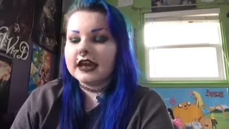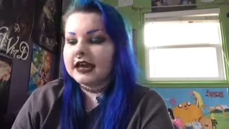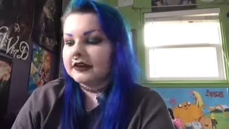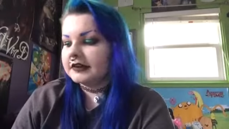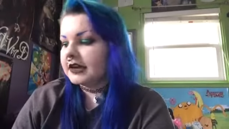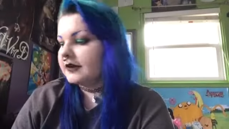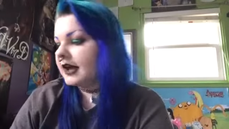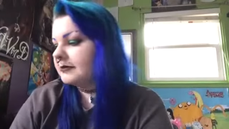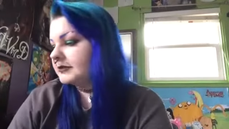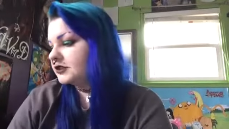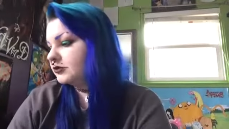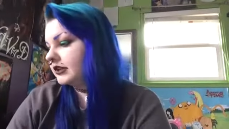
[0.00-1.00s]
I don't know. I'm
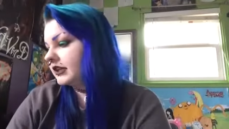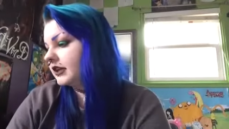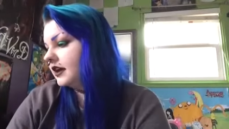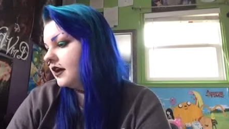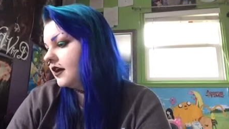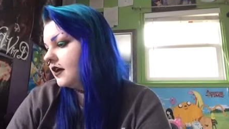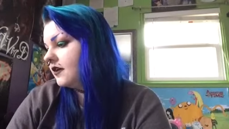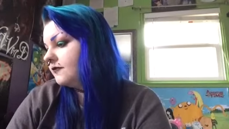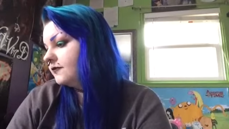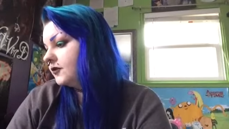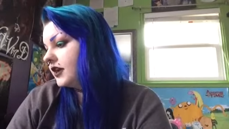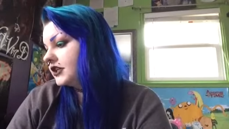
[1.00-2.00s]
just really
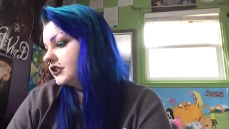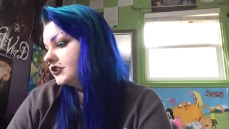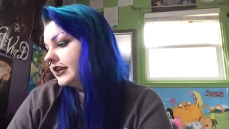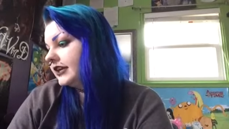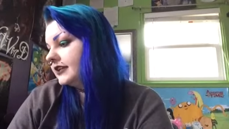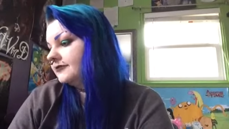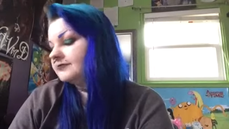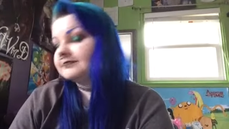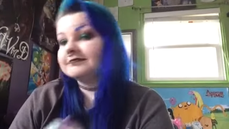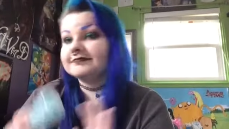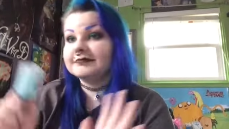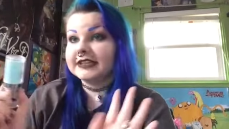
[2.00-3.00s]
frustrated
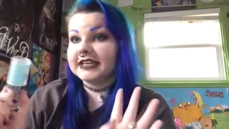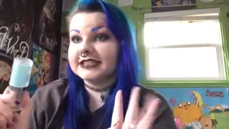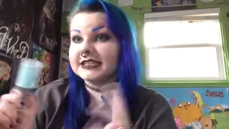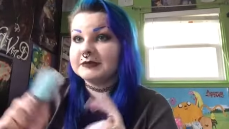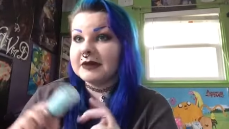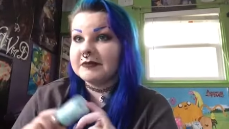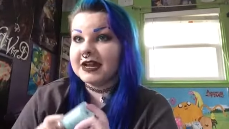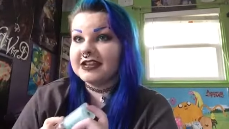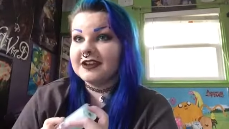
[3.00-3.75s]
because I spent money